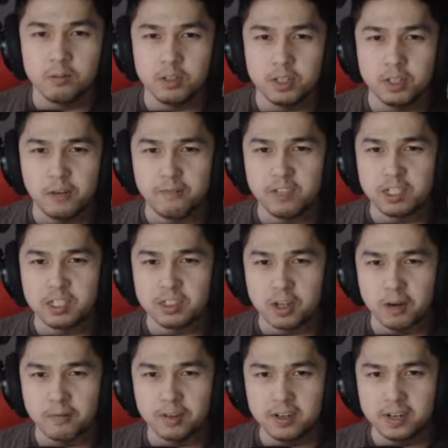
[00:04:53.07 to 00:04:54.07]
When you have
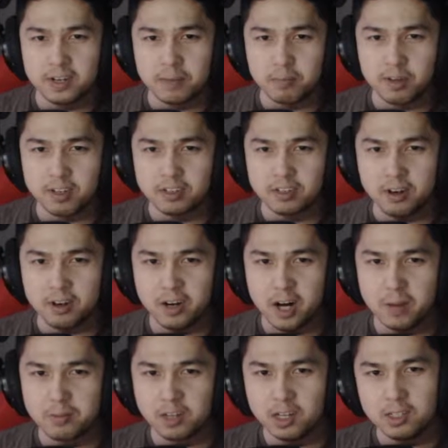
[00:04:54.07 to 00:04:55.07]
discovered and placed all
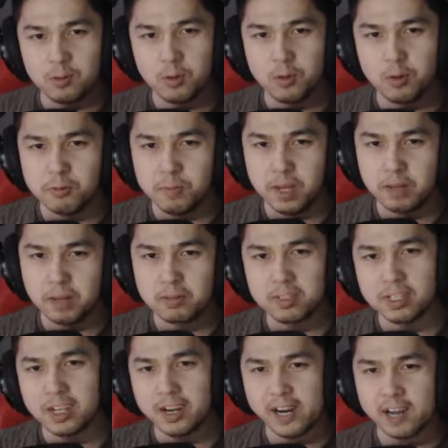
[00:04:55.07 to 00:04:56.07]
objects, we will be able to
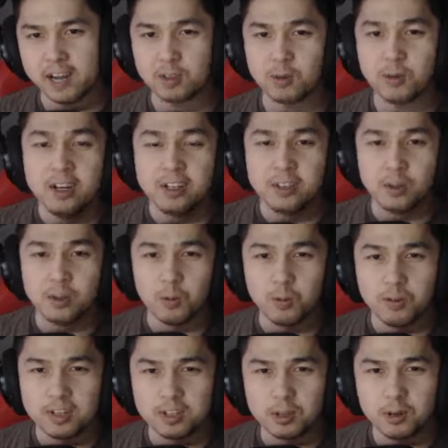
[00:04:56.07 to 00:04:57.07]
carry out the, the
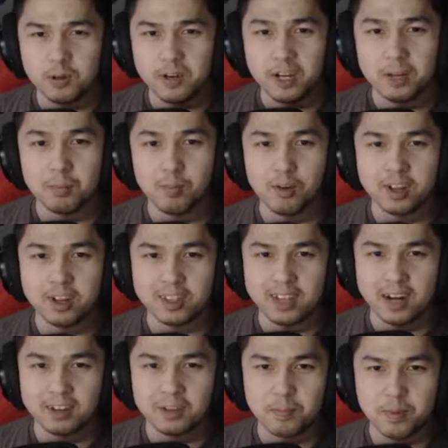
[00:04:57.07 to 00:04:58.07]
ritual and break
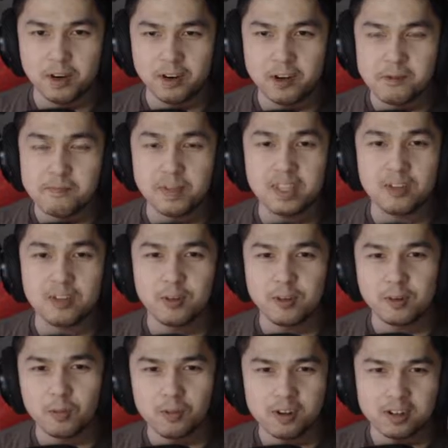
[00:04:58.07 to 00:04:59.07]
down the barrier
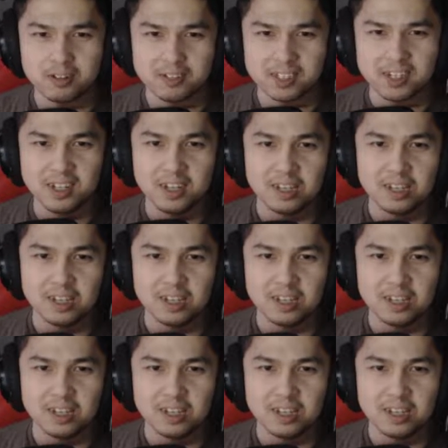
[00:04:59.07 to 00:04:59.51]
between worlds.